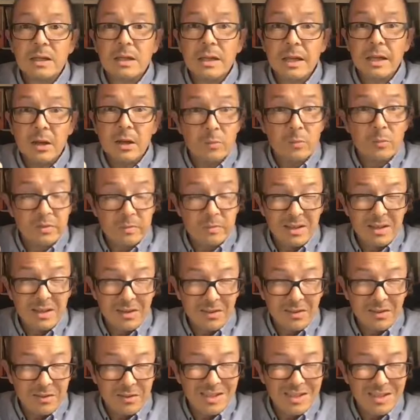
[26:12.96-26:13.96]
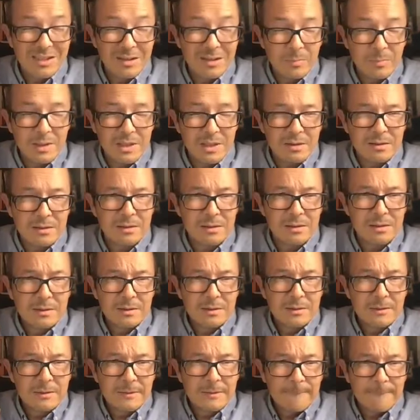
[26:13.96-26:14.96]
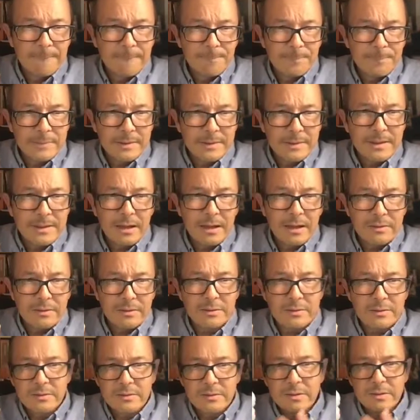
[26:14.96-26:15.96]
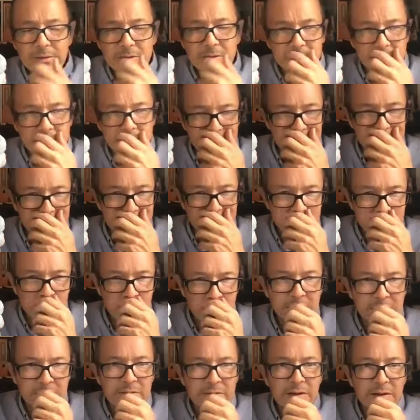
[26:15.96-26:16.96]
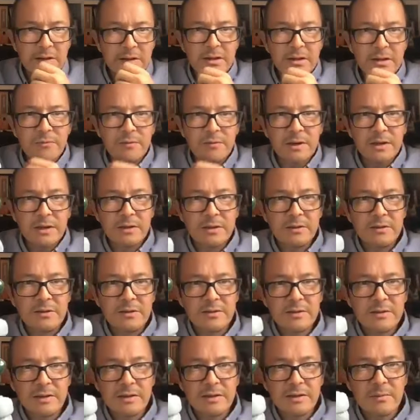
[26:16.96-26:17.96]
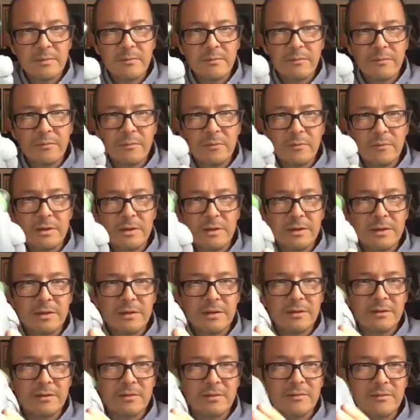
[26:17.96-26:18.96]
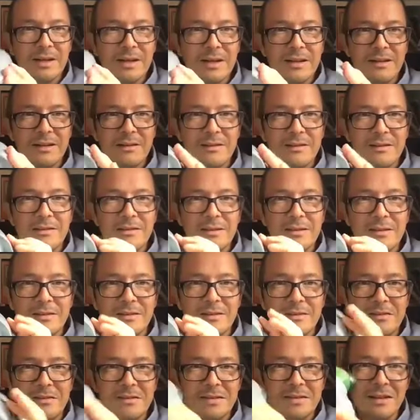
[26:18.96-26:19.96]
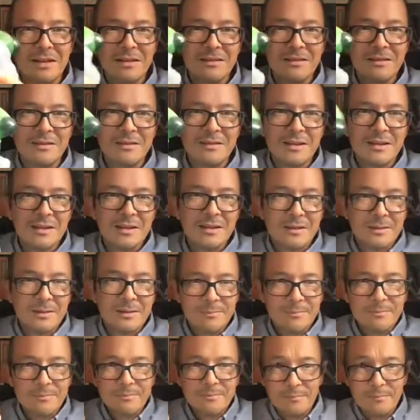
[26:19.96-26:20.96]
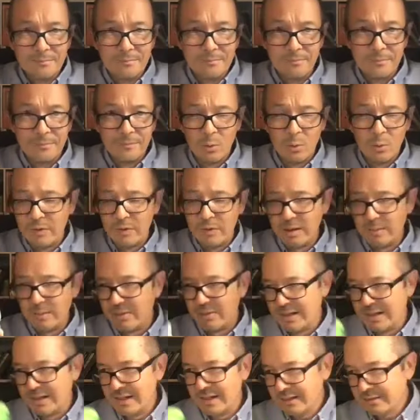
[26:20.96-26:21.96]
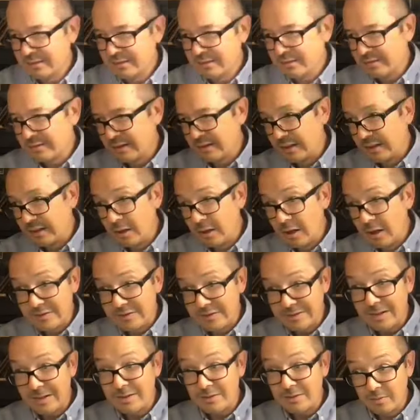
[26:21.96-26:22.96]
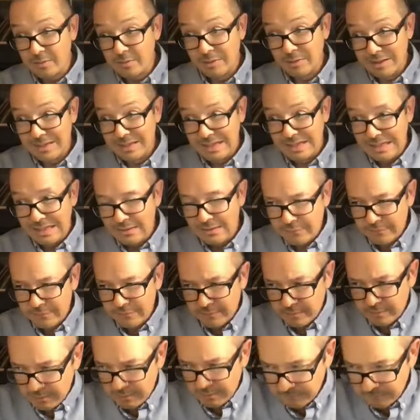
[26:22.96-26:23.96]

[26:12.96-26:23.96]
It helps me to think about characters in stories, like if I can see them fully in the round and understand all their parts, and I start to believe